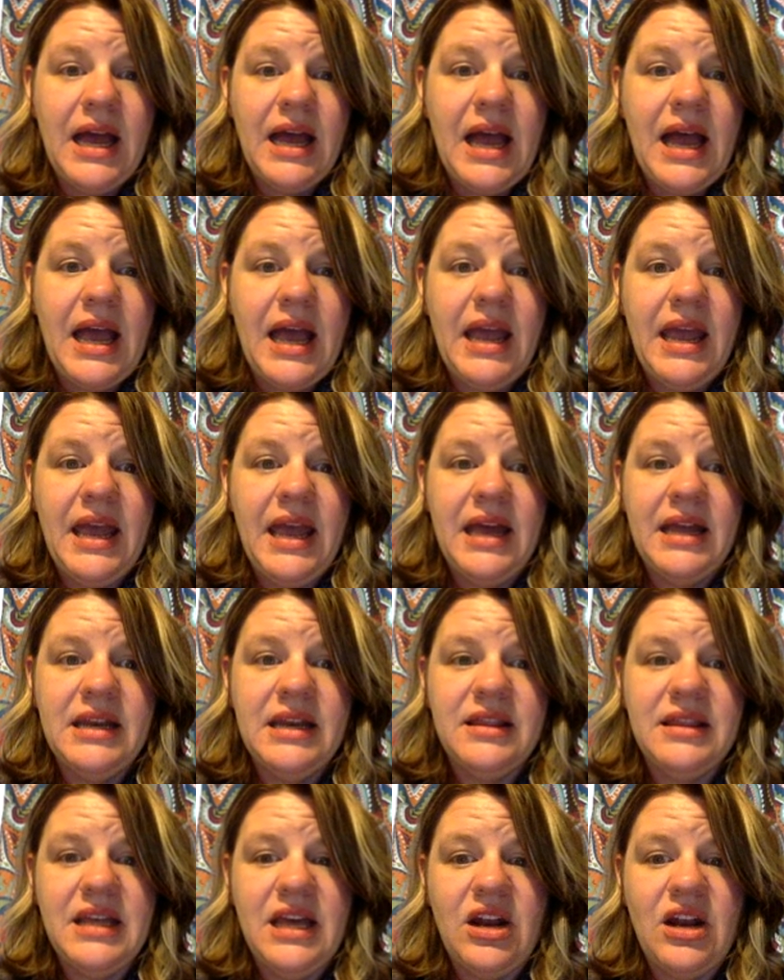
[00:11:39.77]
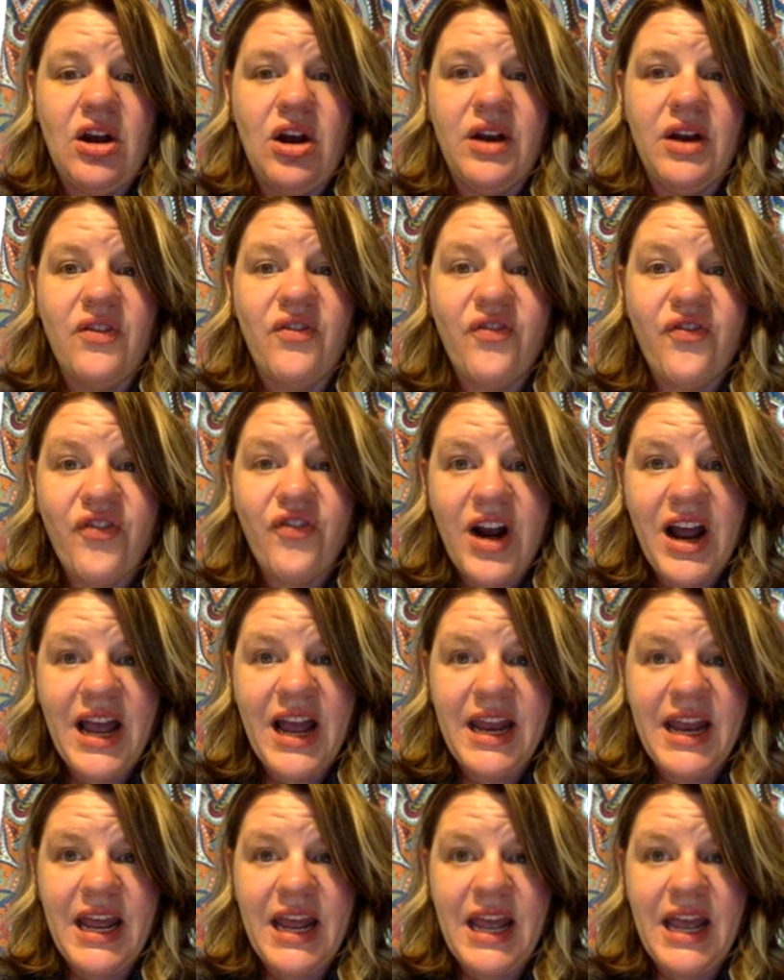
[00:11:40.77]
And then on
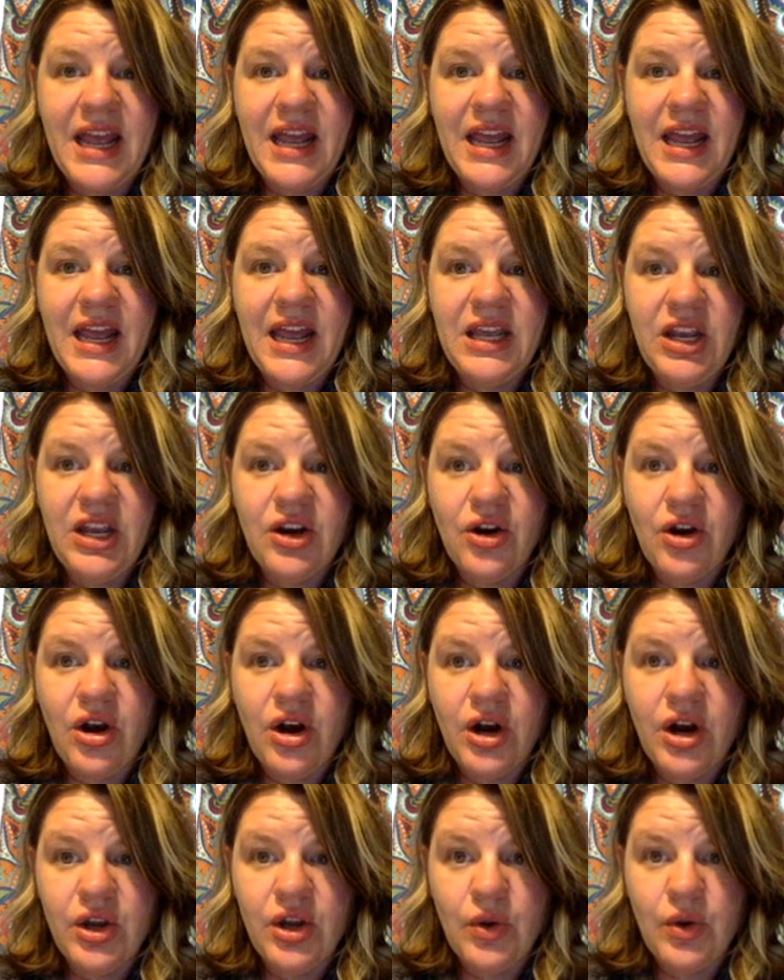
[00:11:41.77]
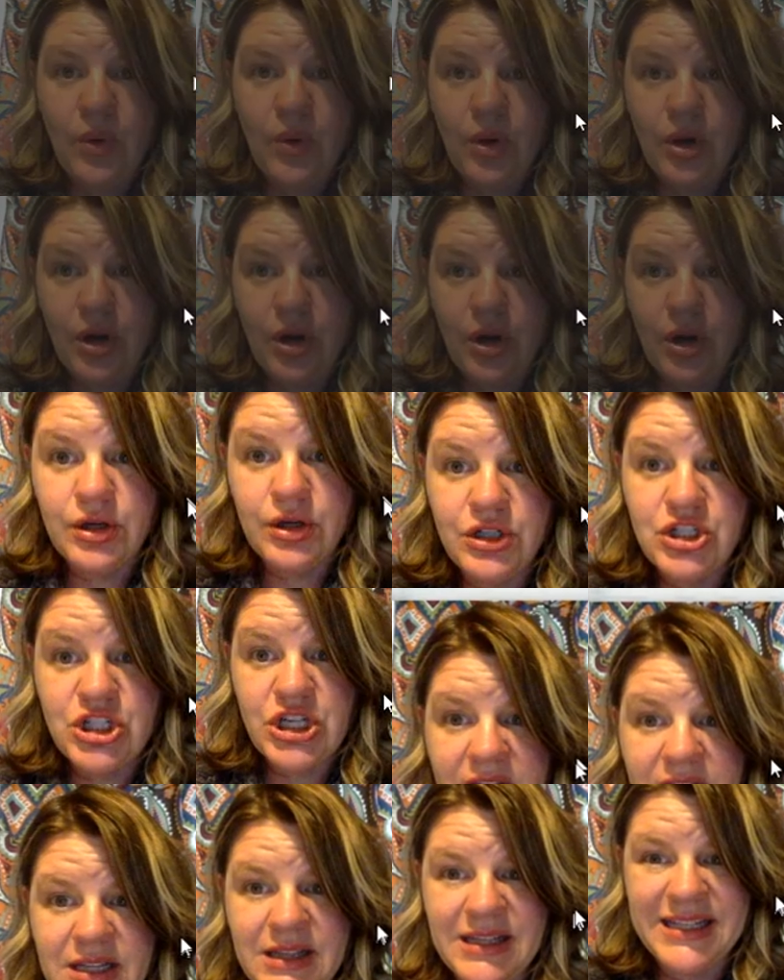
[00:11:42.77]
Friday, here are your
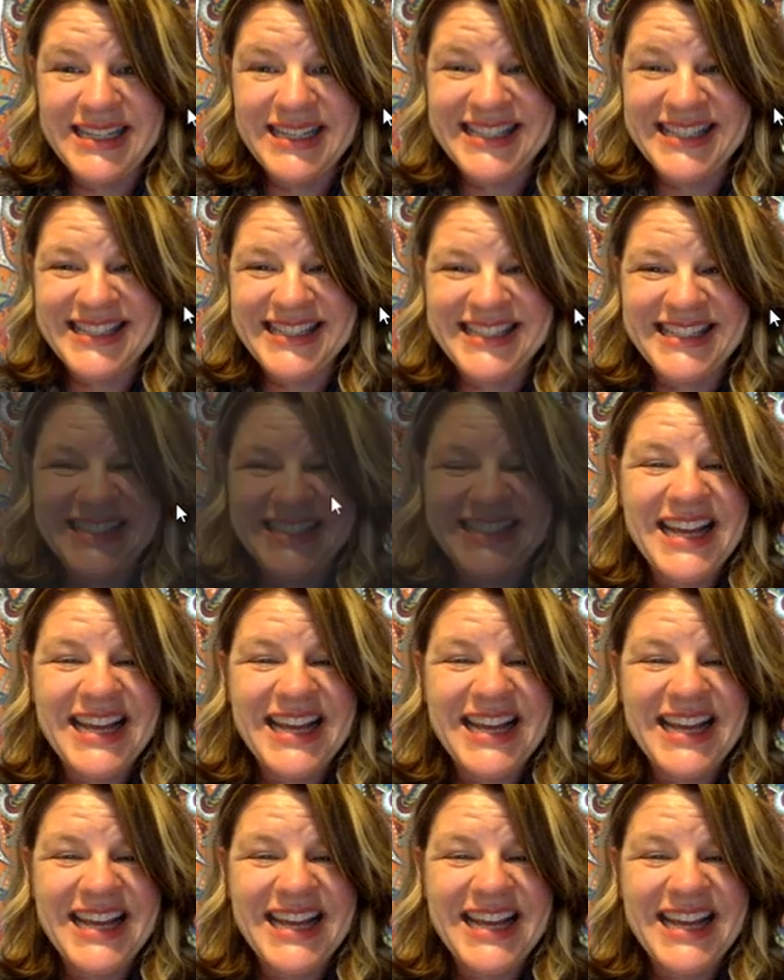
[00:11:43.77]
checklists